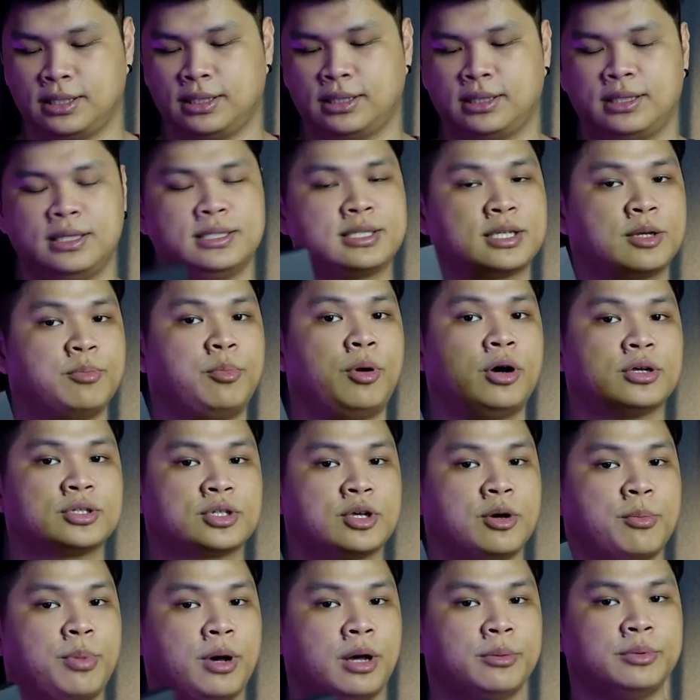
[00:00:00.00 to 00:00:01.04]
This box
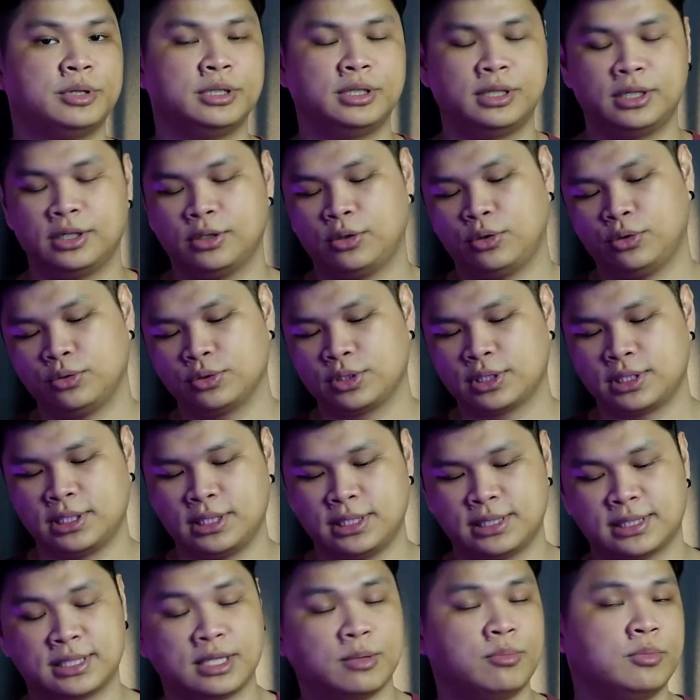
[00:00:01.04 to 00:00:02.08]
compartment here holds the
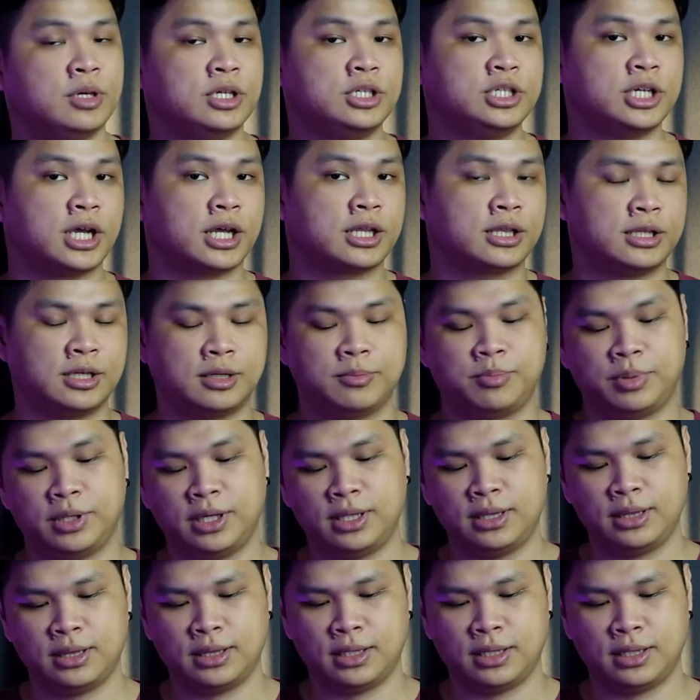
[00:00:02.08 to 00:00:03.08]
SIM ejector pin